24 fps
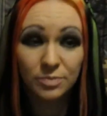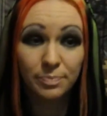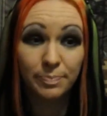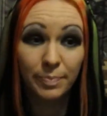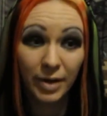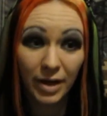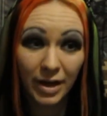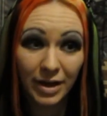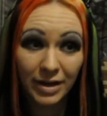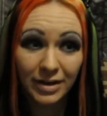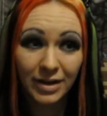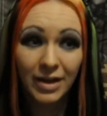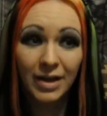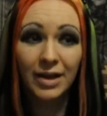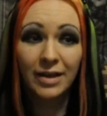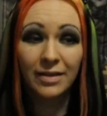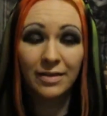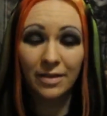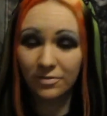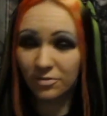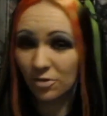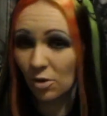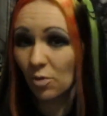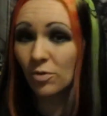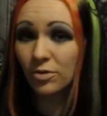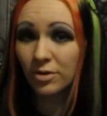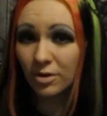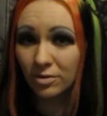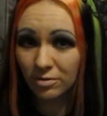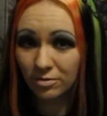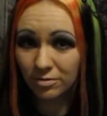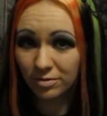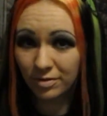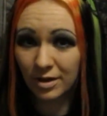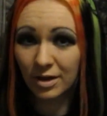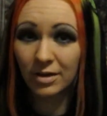But that's a whole
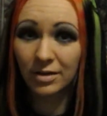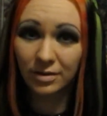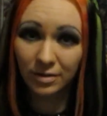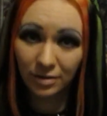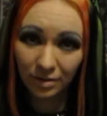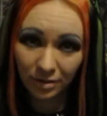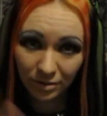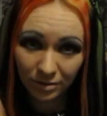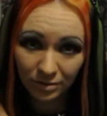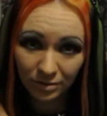nother thing.